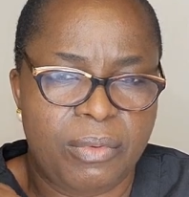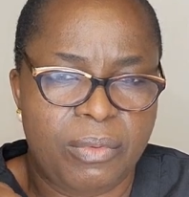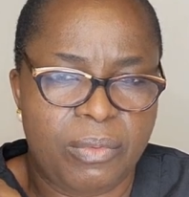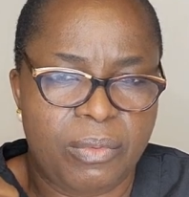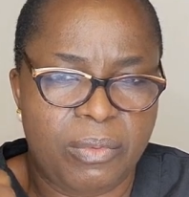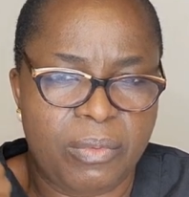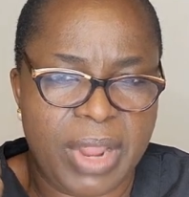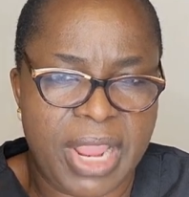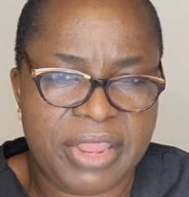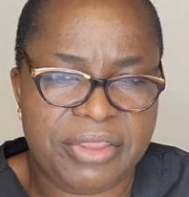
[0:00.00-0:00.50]

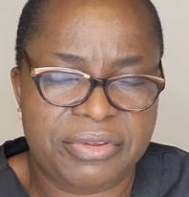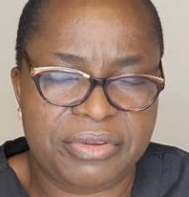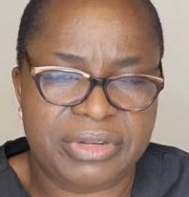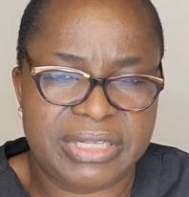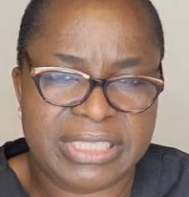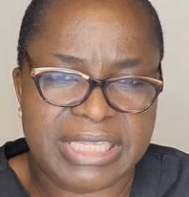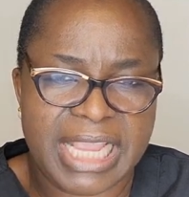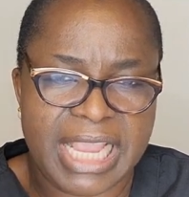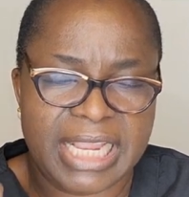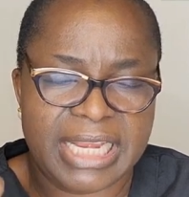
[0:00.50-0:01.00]
when you
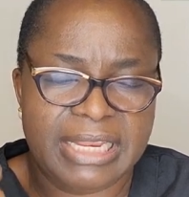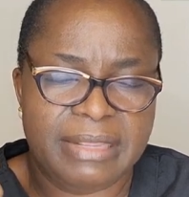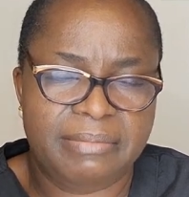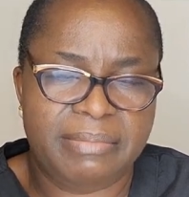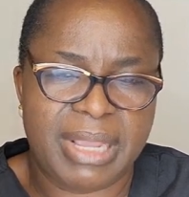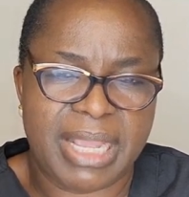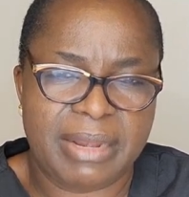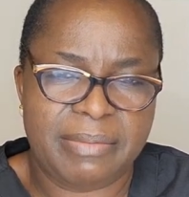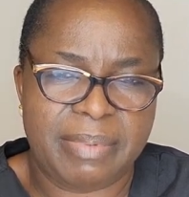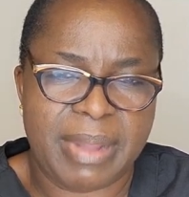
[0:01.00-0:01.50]
take the
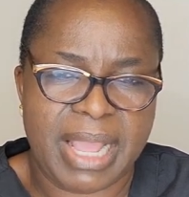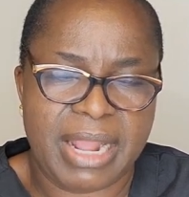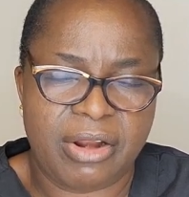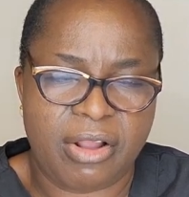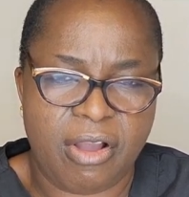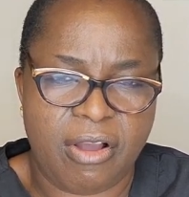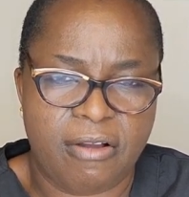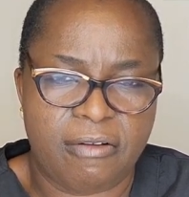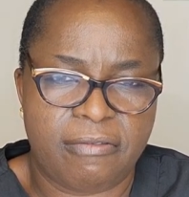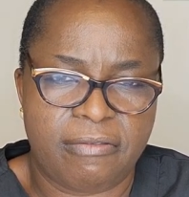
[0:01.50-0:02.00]
bedpan
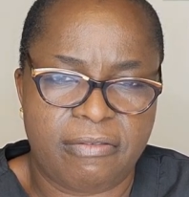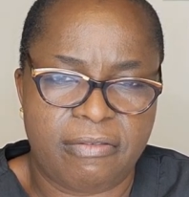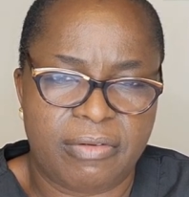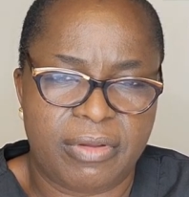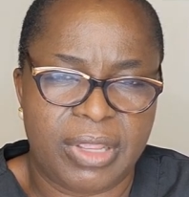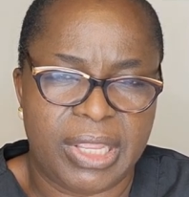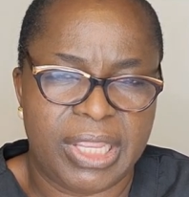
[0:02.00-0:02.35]
off,